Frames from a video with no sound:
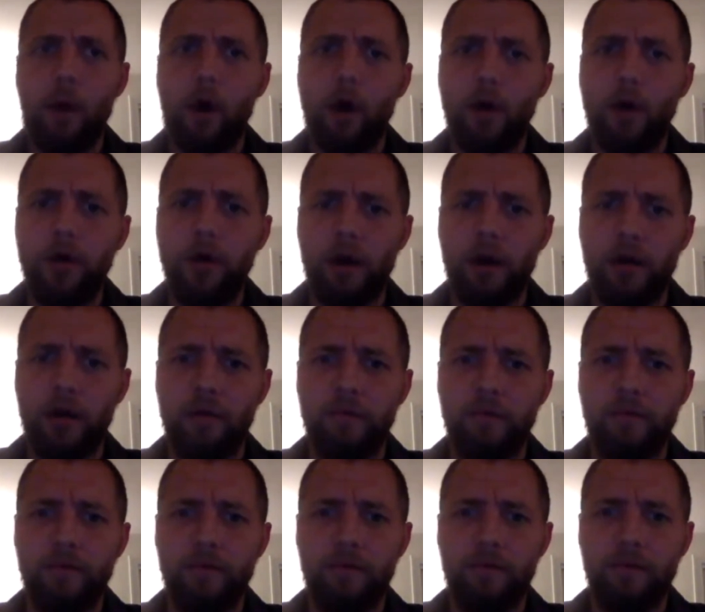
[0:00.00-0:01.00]
part
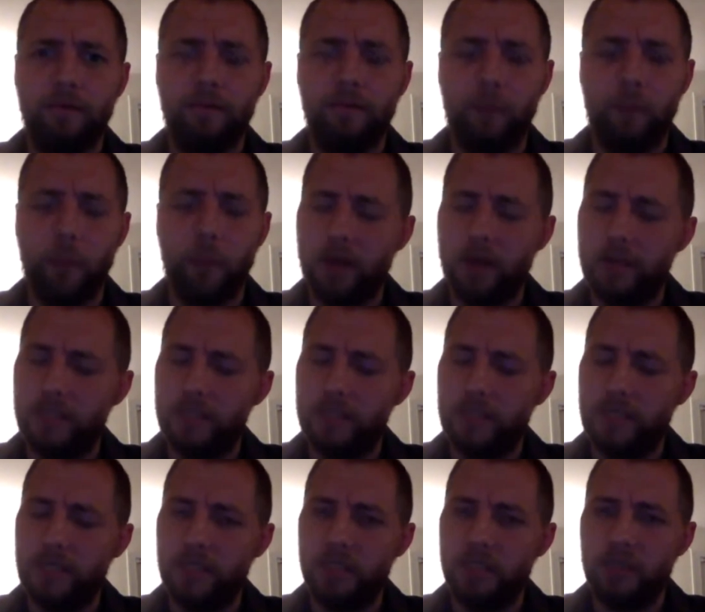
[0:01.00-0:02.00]
of, from what I
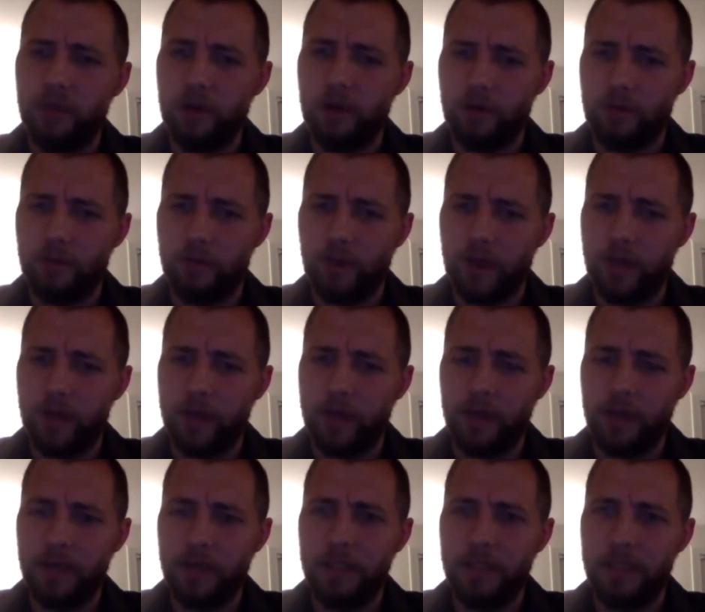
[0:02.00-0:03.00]
understand, CERF, right?
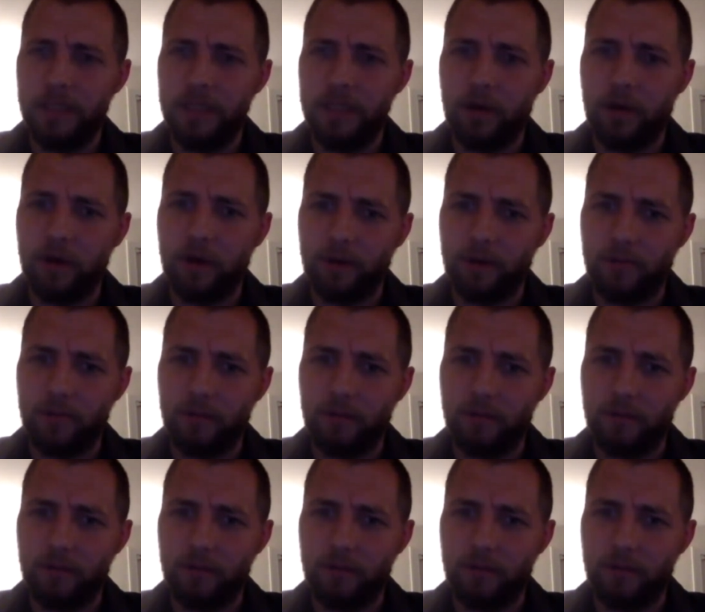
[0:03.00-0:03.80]
CERF.